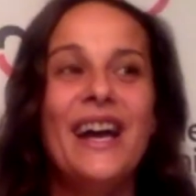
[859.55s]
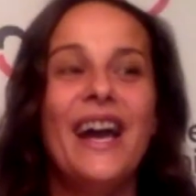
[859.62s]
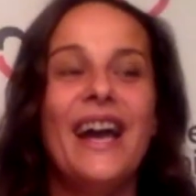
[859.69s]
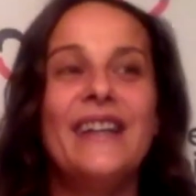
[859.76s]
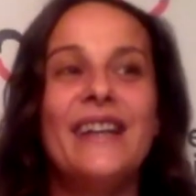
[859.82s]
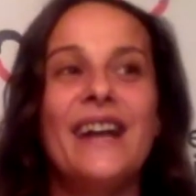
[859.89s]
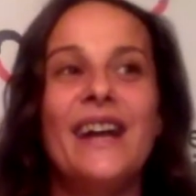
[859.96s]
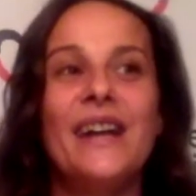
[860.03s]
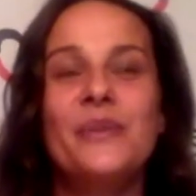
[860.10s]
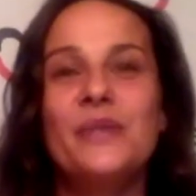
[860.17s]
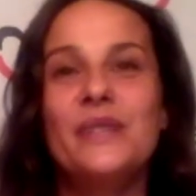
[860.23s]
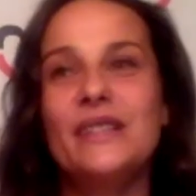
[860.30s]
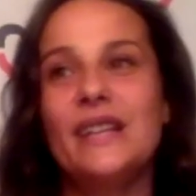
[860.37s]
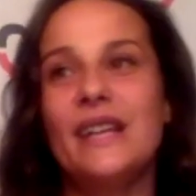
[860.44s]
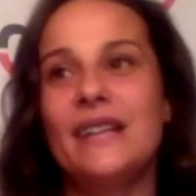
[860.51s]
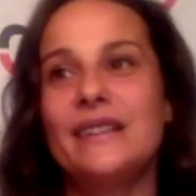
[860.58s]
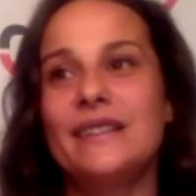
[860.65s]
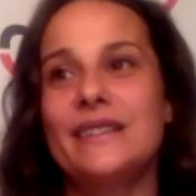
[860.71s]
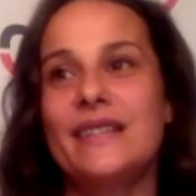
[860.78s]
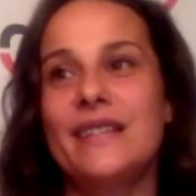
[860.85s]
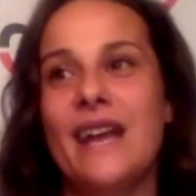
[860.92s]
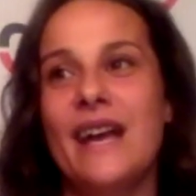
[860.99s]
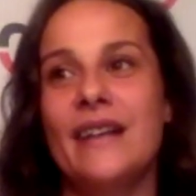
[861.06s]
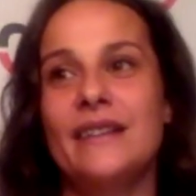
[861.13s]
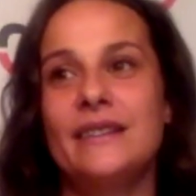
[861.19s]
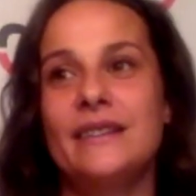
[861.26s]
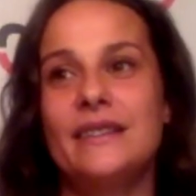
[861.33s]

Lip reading: And I realized that